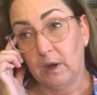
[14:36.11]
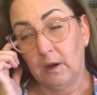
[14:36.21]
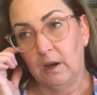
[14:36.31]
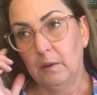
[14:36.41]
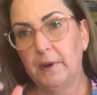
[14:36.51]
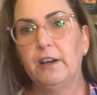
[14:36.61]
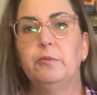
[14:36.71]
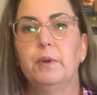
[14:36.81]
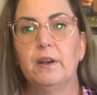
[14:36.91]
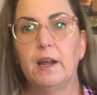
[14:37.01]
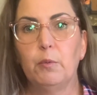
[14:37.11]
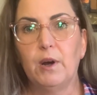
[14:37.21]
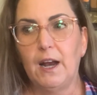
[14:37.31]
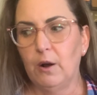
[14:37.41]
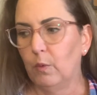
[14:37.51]
my husband and I
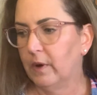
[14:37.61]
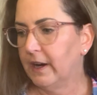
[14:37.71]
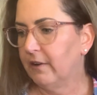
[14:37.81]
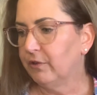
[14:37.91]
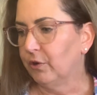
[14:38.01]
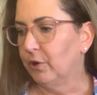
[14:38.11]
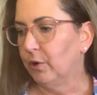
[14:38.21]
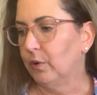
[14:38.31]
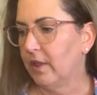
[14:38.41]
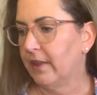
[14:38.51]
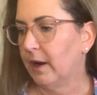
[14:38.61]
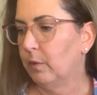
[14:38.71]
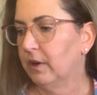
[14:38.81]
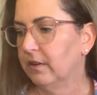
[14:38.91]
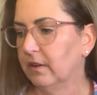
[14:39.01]
were out one afternoon that
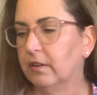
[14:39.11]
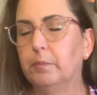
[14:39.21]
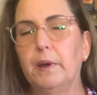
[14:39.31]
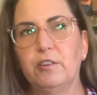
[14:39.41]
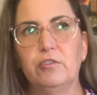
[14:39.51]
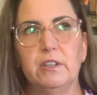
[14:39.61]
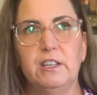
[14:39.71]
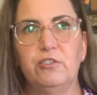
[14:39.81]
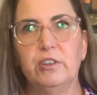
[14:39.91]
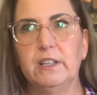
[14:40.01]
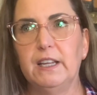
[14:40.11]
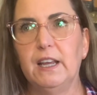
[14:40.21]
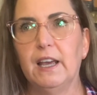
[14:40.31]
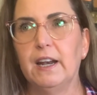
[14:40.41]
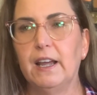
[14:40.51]
was especially
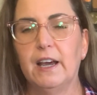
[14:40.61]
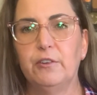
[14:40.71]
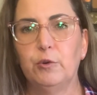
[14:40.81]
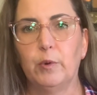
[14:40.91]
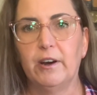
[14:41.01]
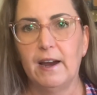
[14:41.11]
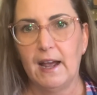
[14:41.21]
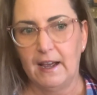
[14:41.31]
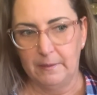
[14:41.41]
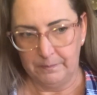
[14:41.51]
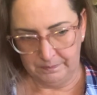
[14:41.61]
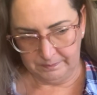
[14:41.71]
chilly, and I had to wear a hat.